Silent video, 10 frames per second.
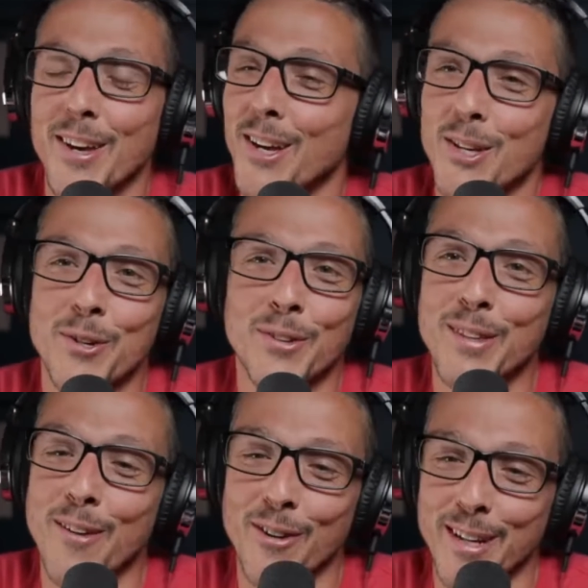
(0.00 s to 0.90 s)
you will
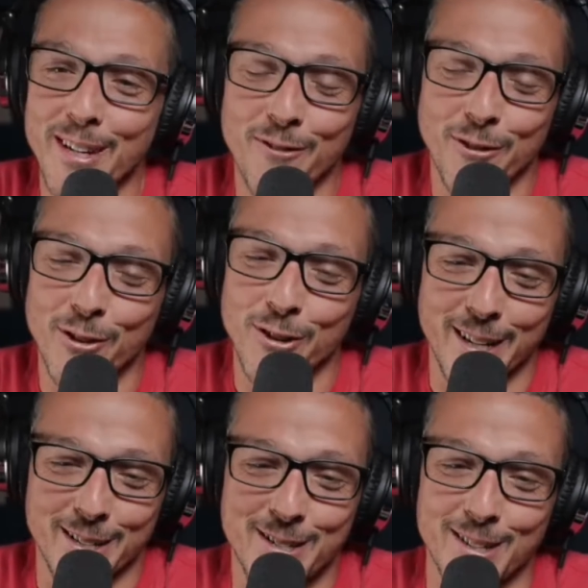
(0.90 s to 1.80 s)
never eat food
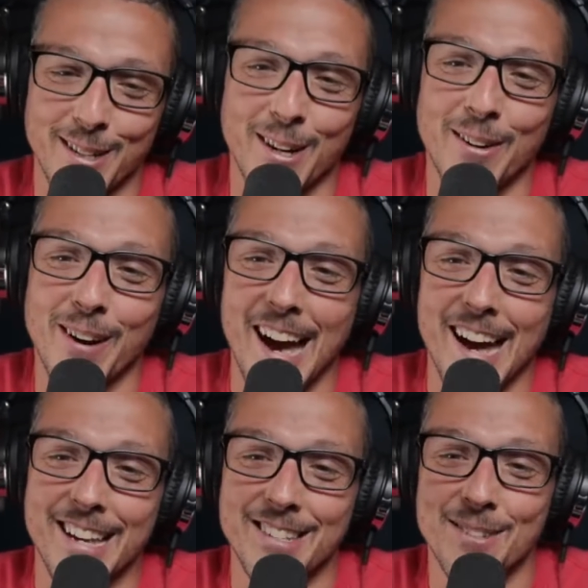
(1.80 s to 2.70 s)
as slow
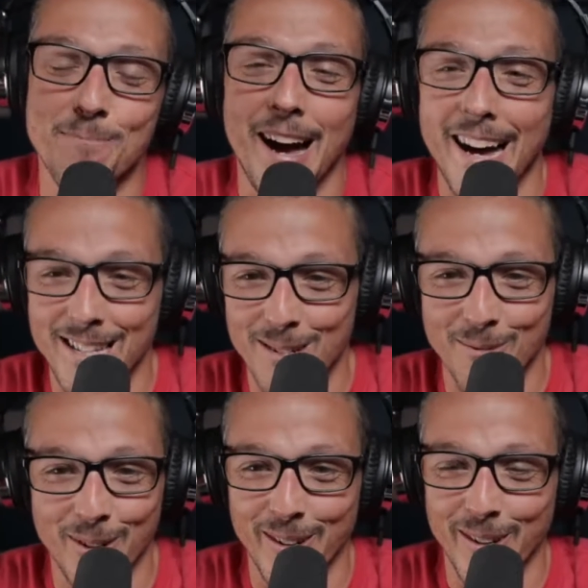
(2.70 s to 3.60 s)
as
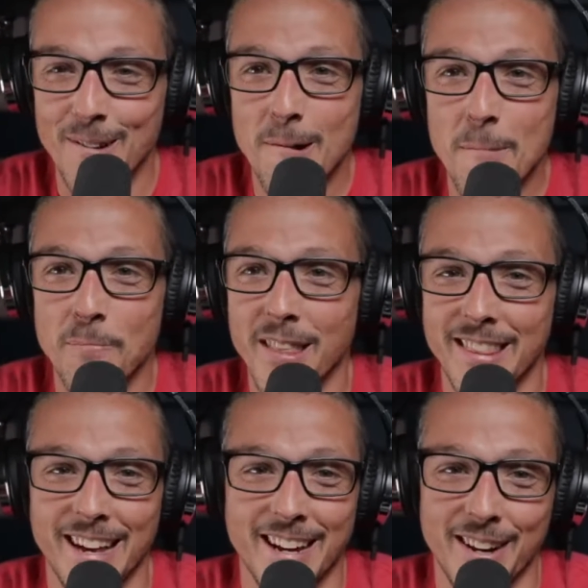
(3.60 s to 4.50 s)
possible
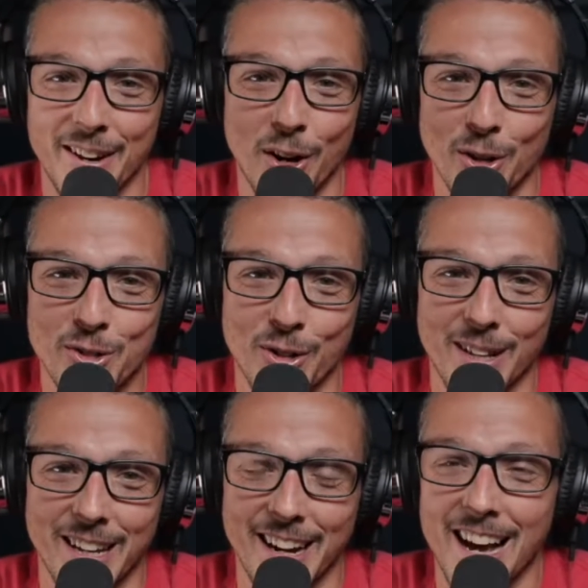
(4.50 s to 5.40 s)
than in an ultra.
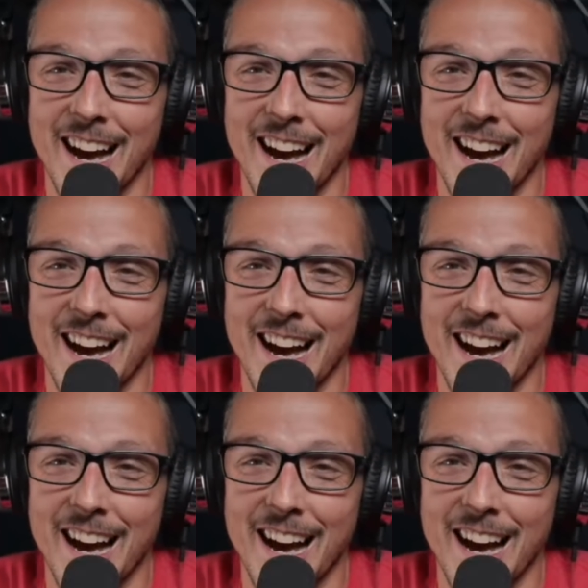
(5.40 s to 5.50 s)
Like